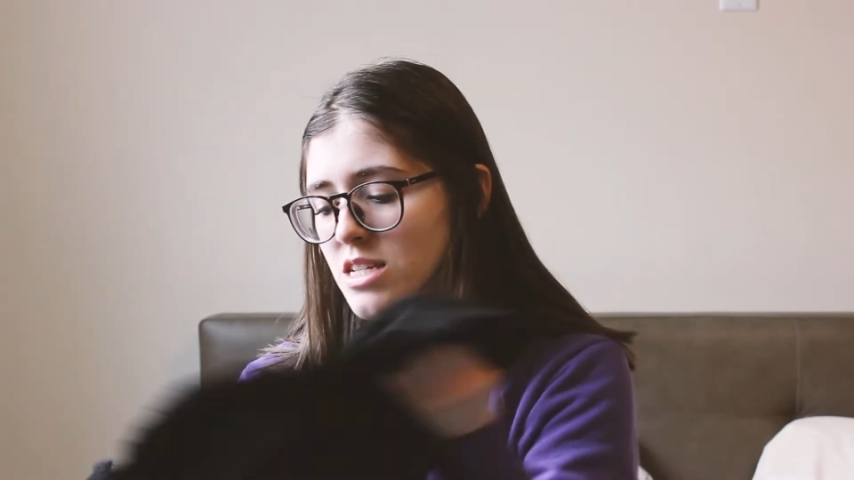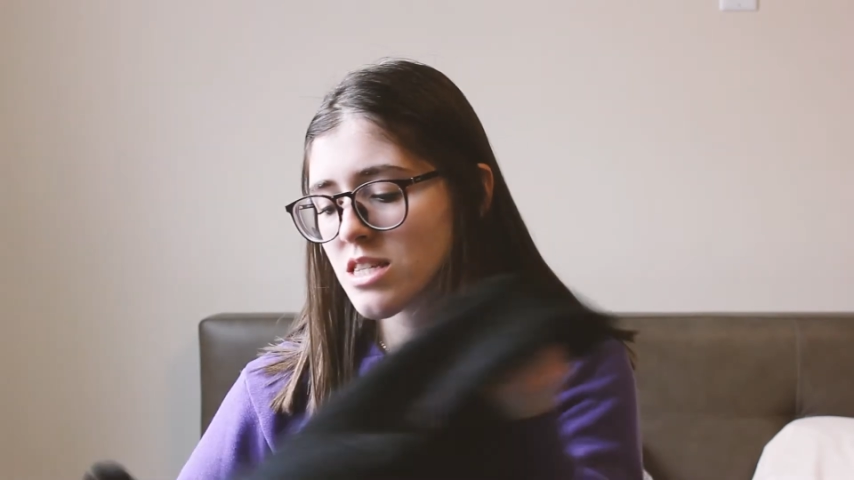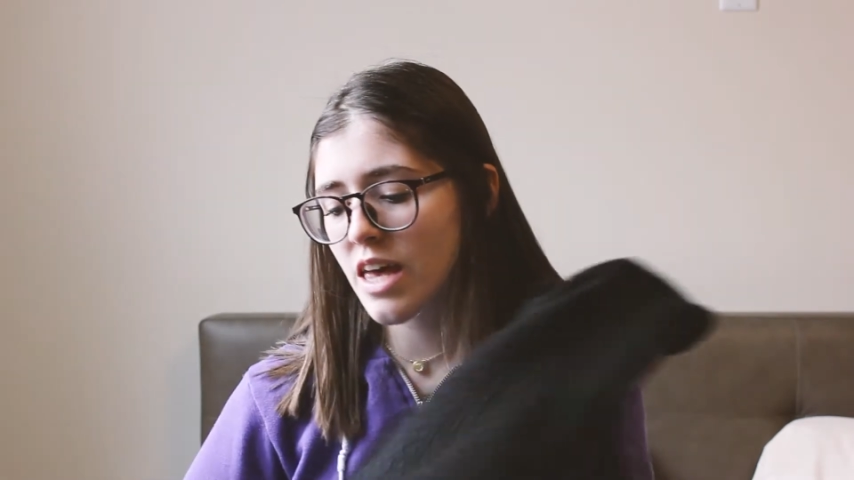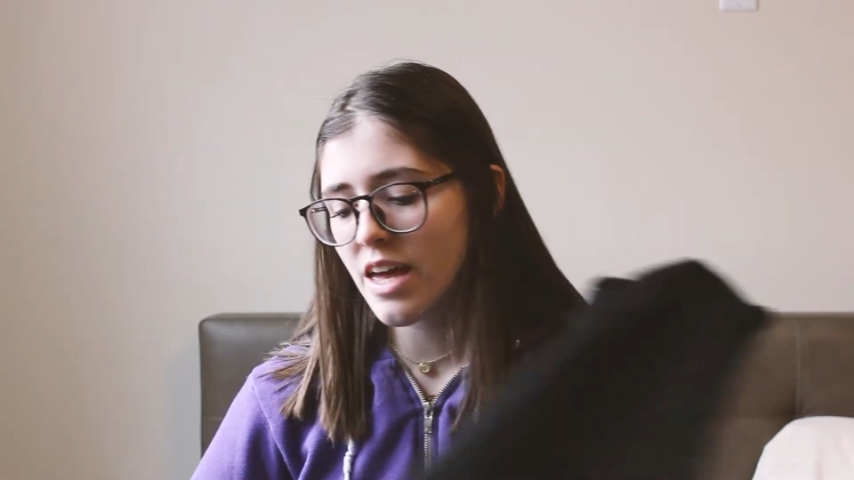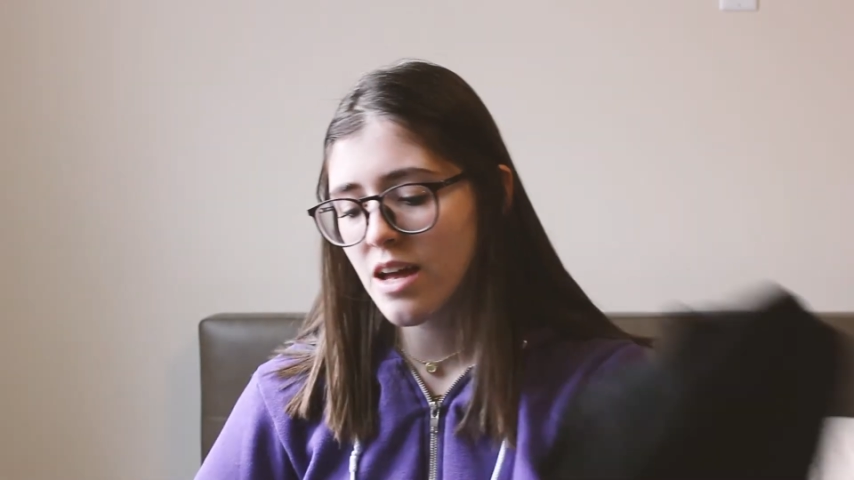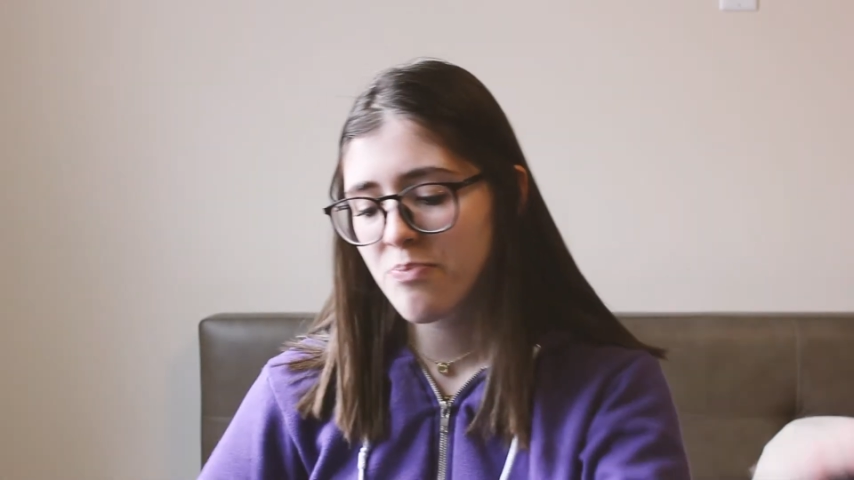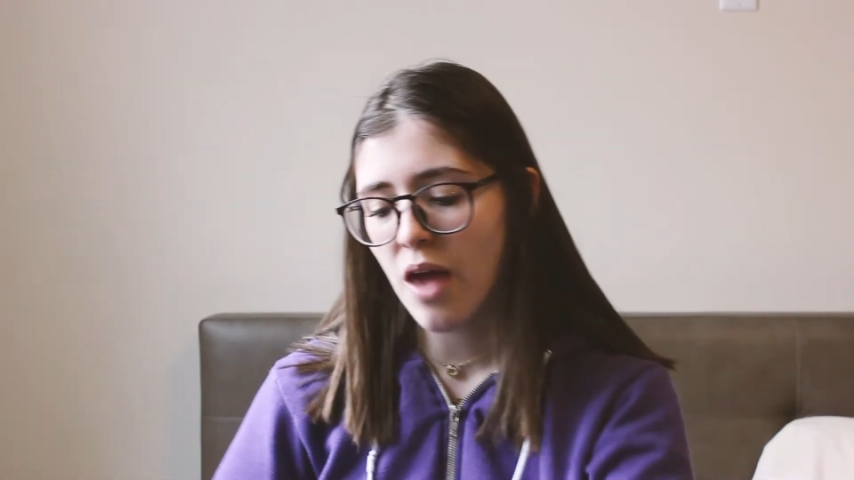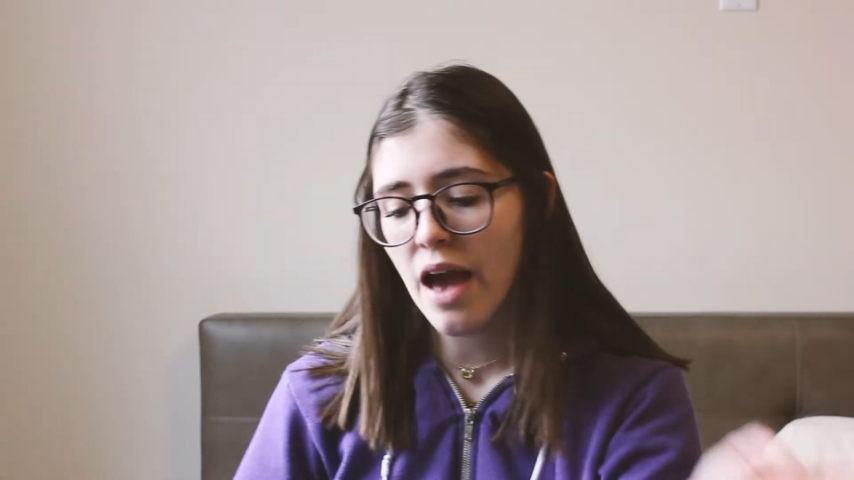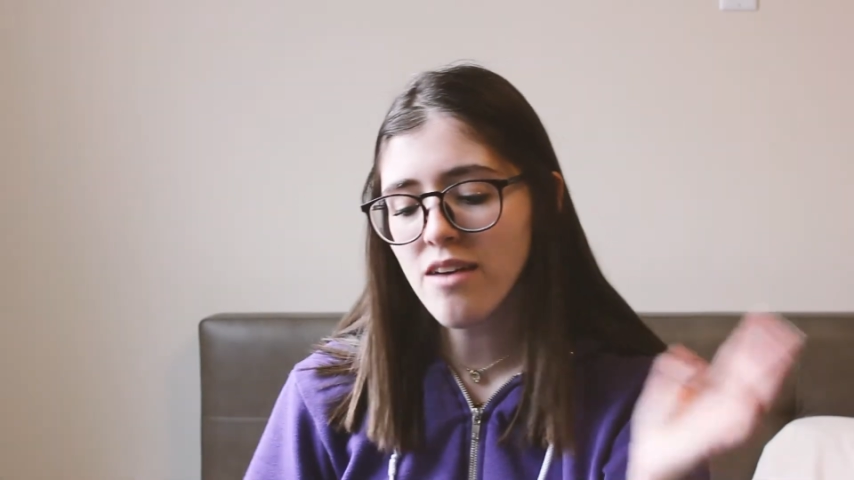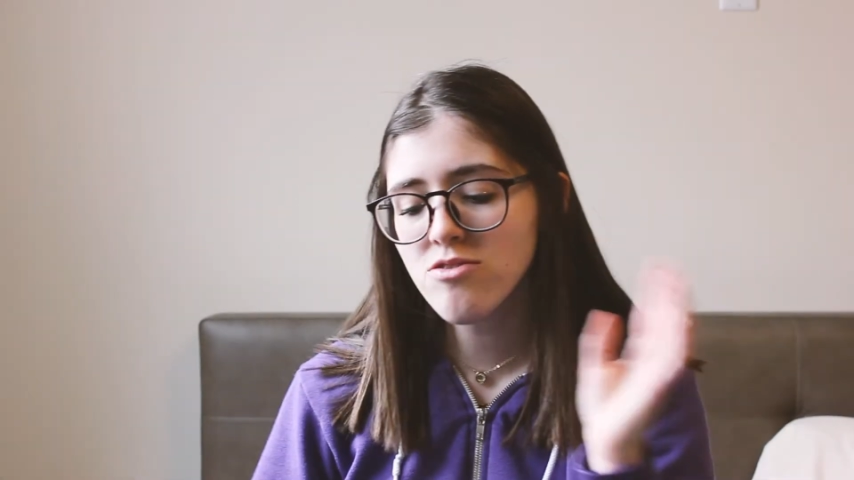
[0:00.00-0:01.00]
because like
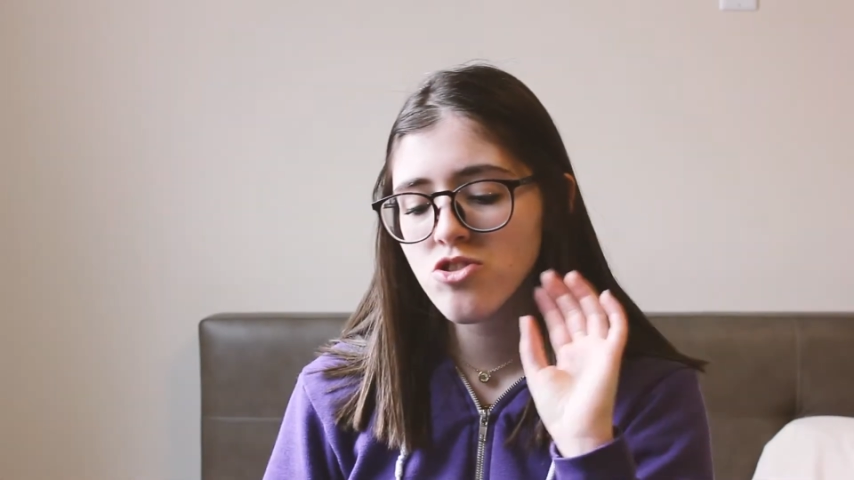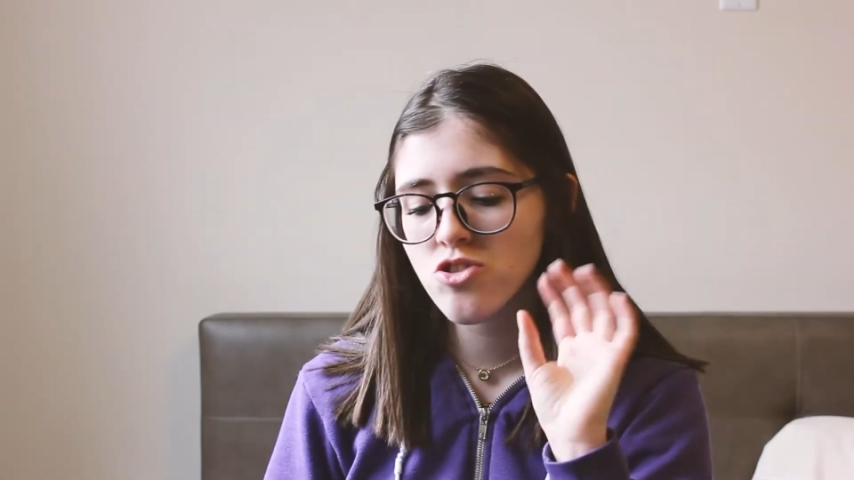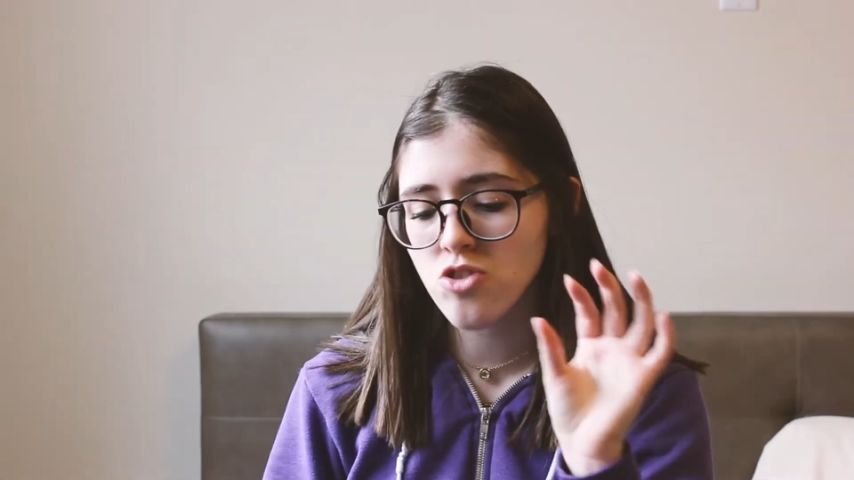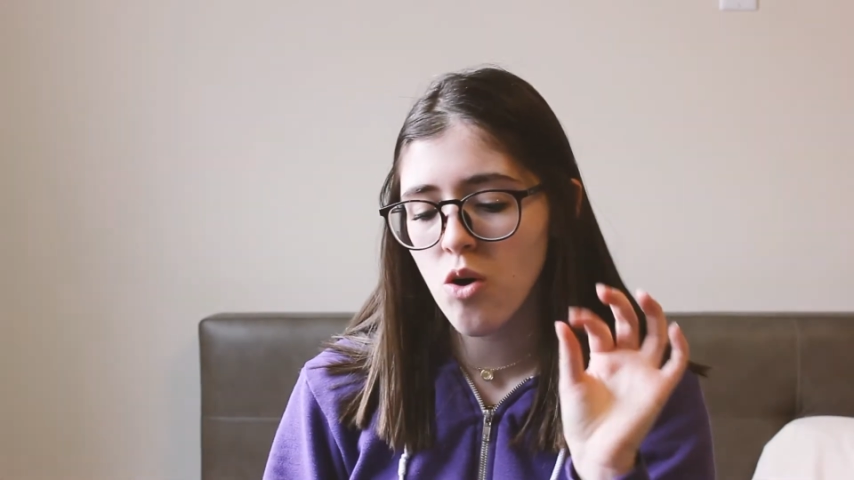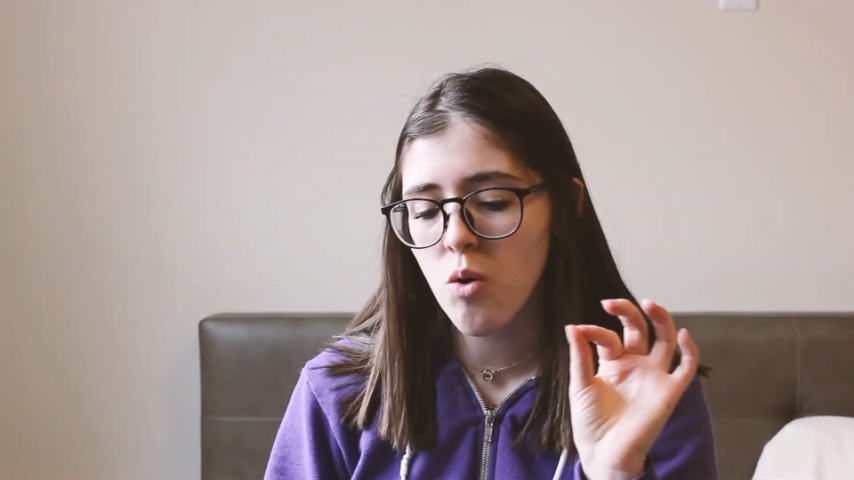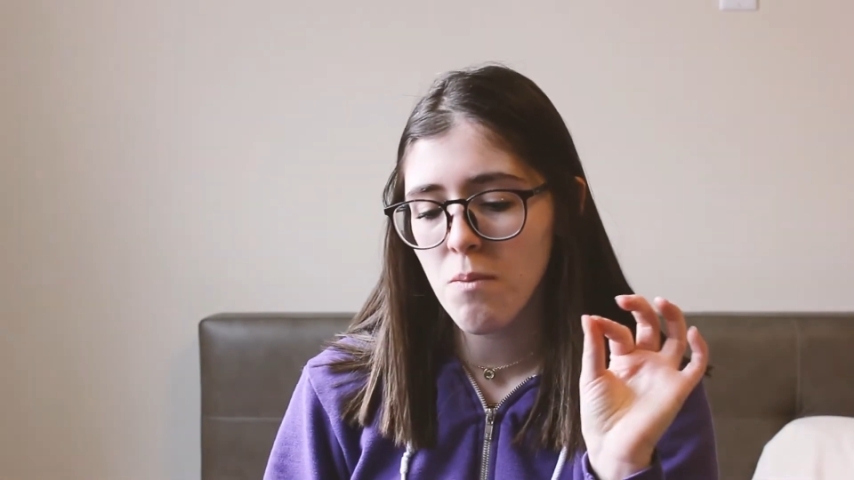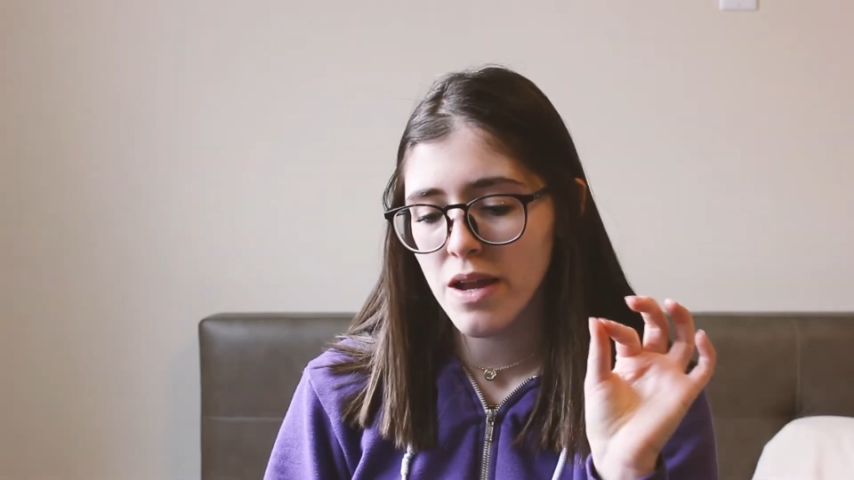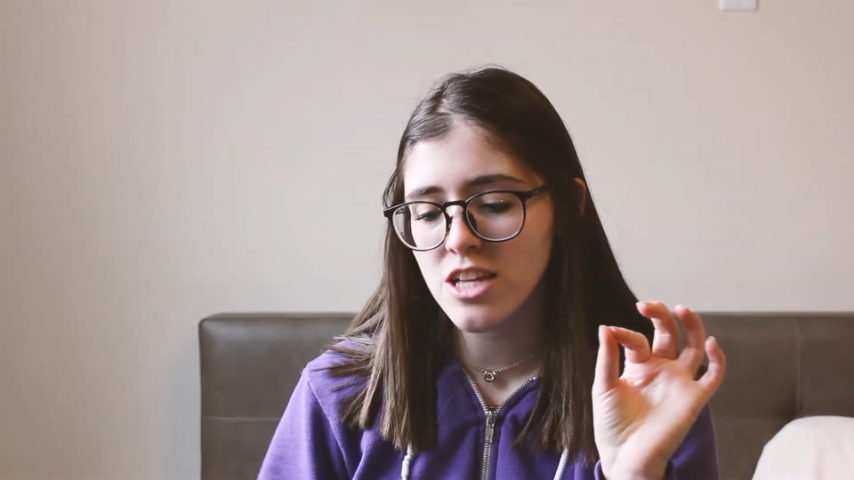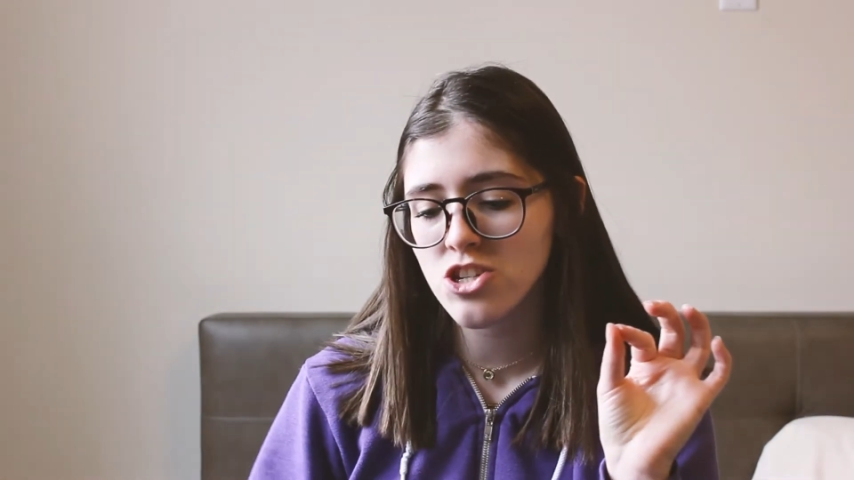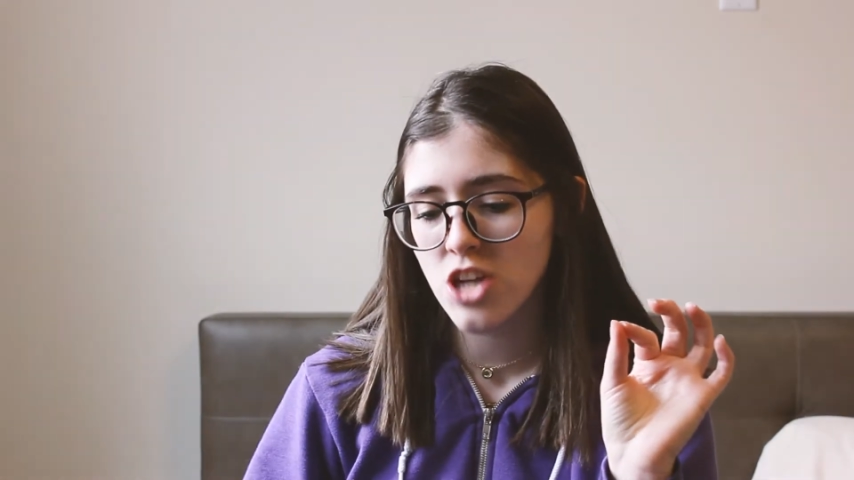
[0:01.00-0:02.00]
I have so
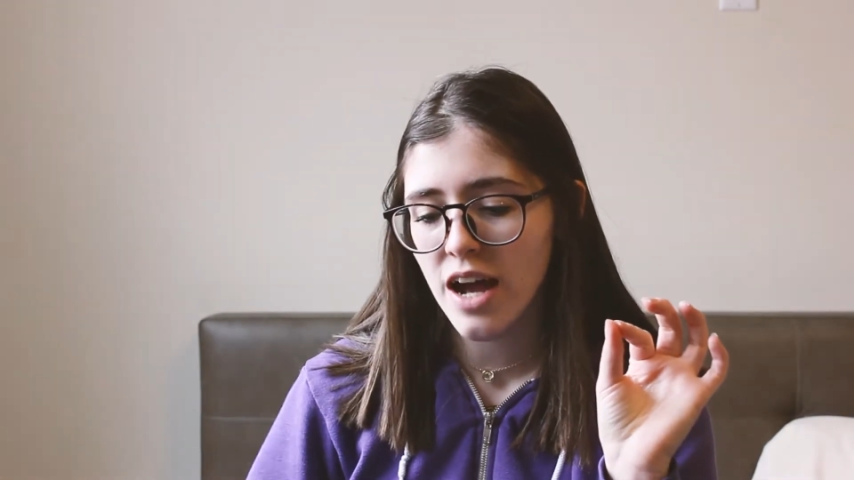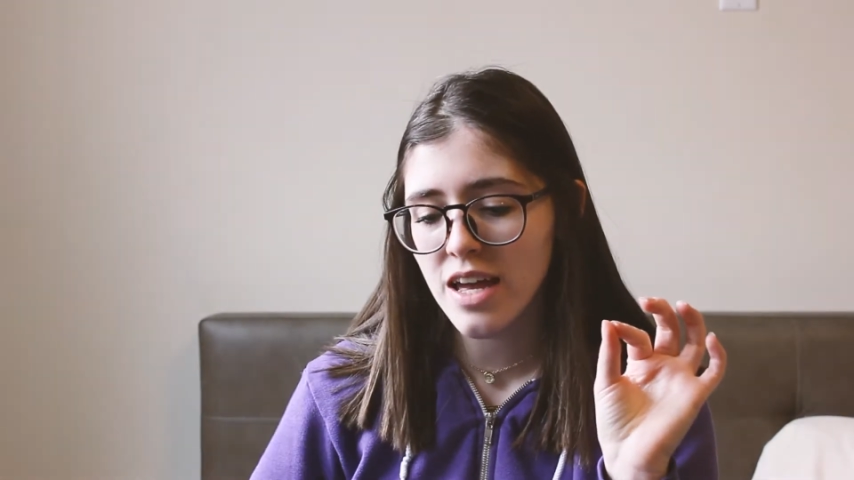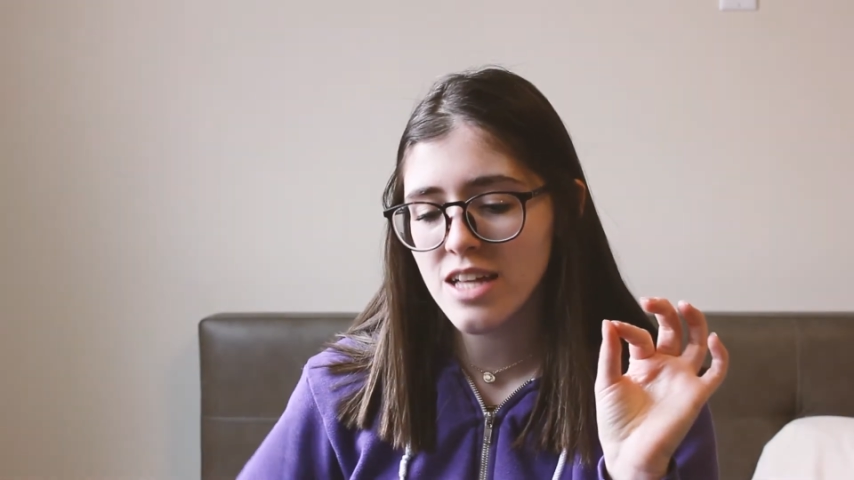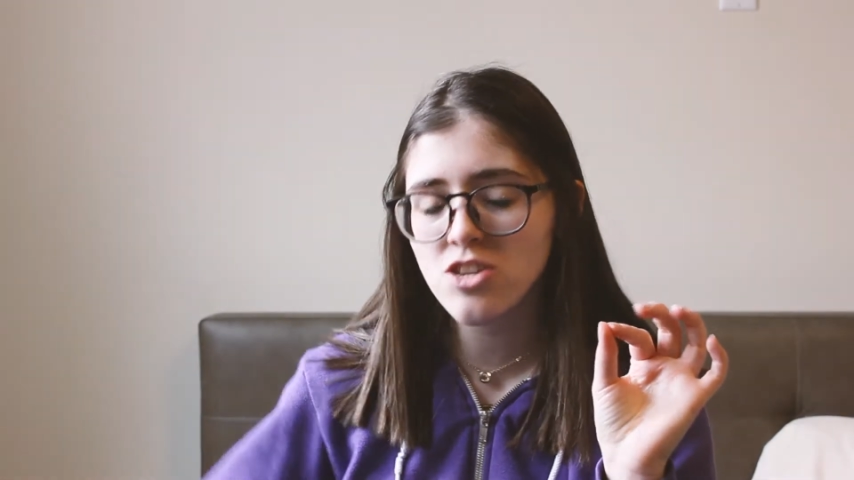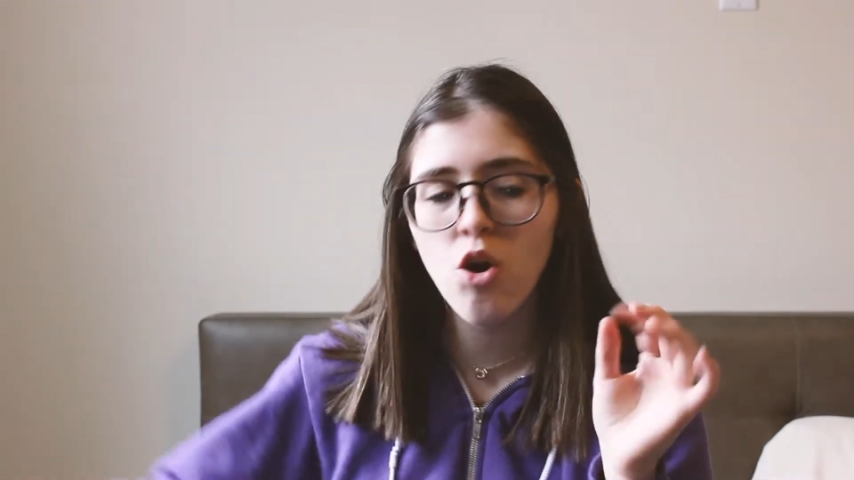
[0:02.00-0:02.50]
many jackets.